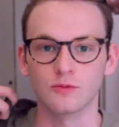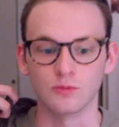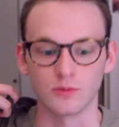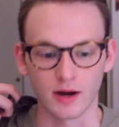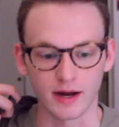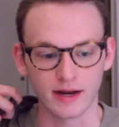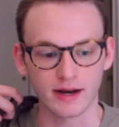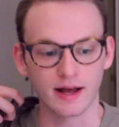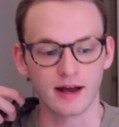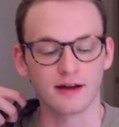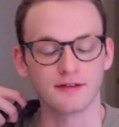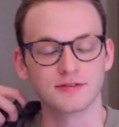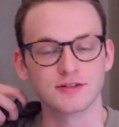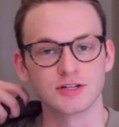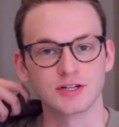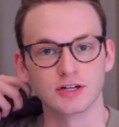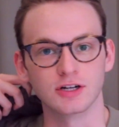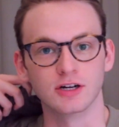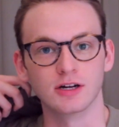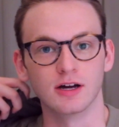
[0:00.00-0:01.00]
right
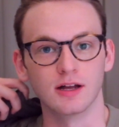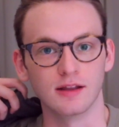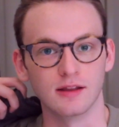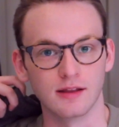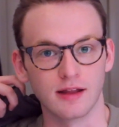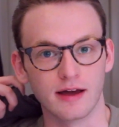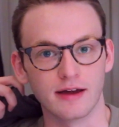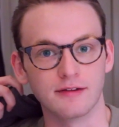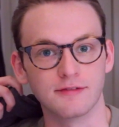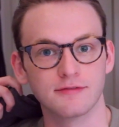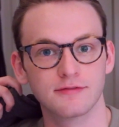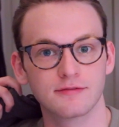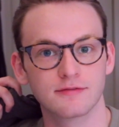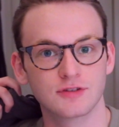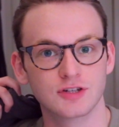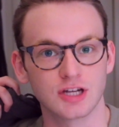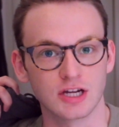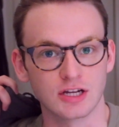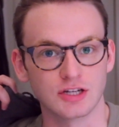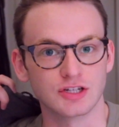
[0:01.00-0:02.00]
after a
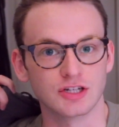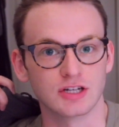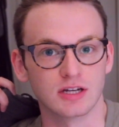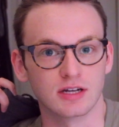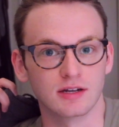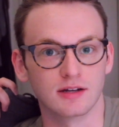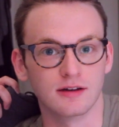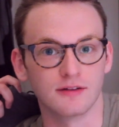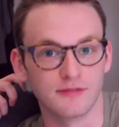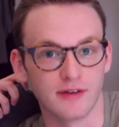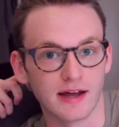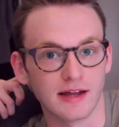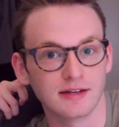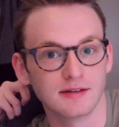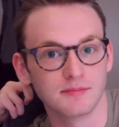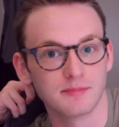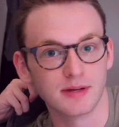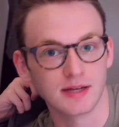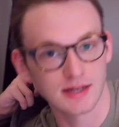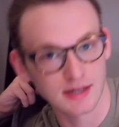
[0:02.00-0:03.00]
life-changing event
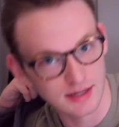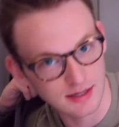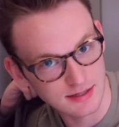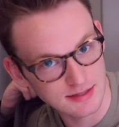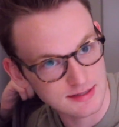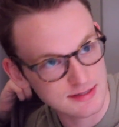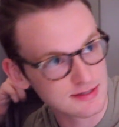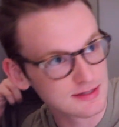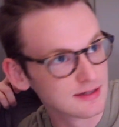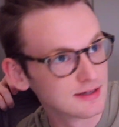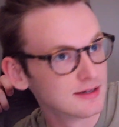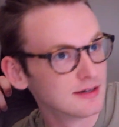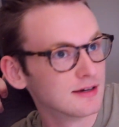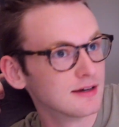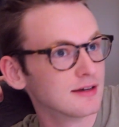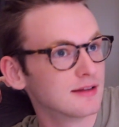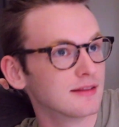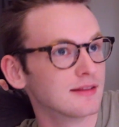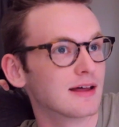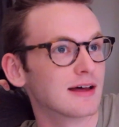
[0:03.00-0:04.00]
because
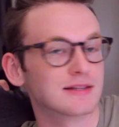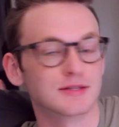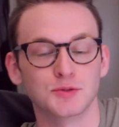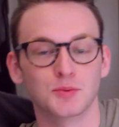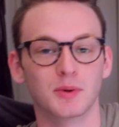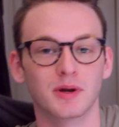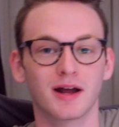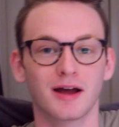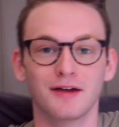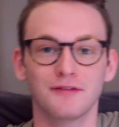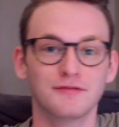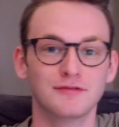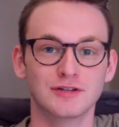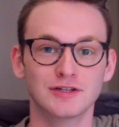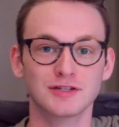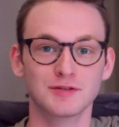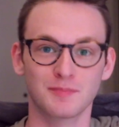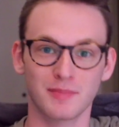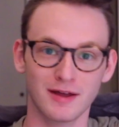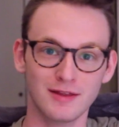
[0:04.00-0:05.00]
that's what I've
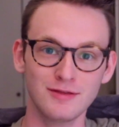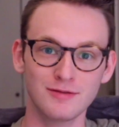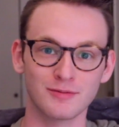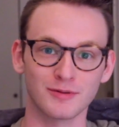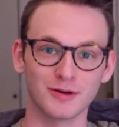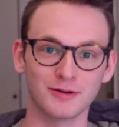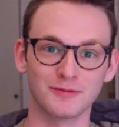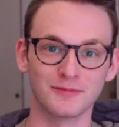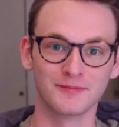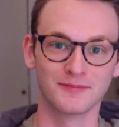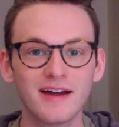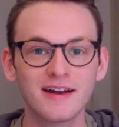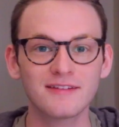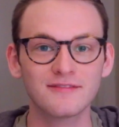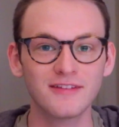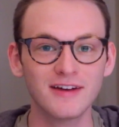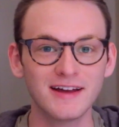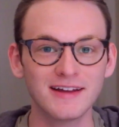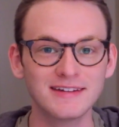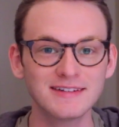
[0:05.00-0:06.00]
just been through. And that
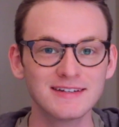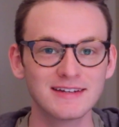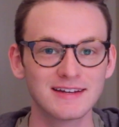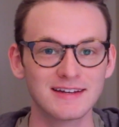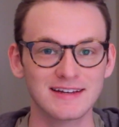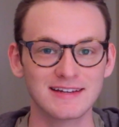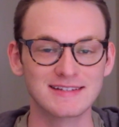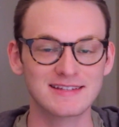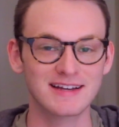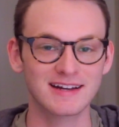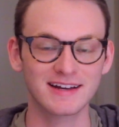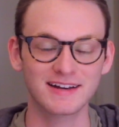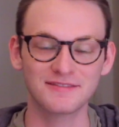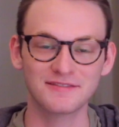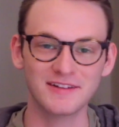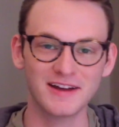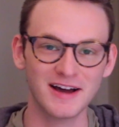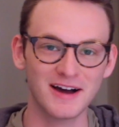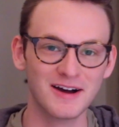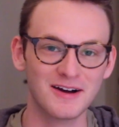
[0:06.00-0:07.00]
event is that I've
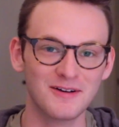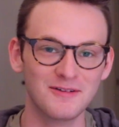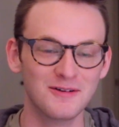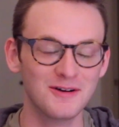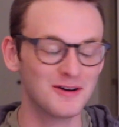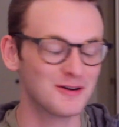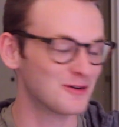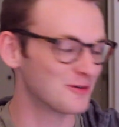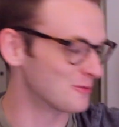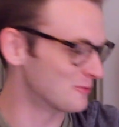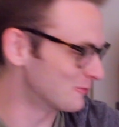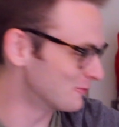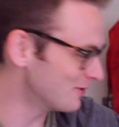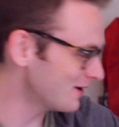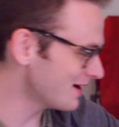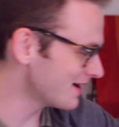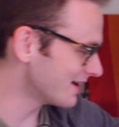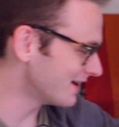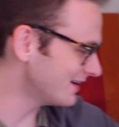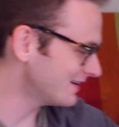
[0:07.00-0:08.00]
now
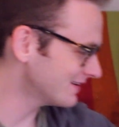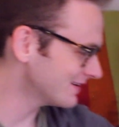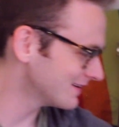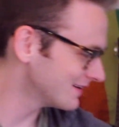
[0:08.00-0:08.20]
read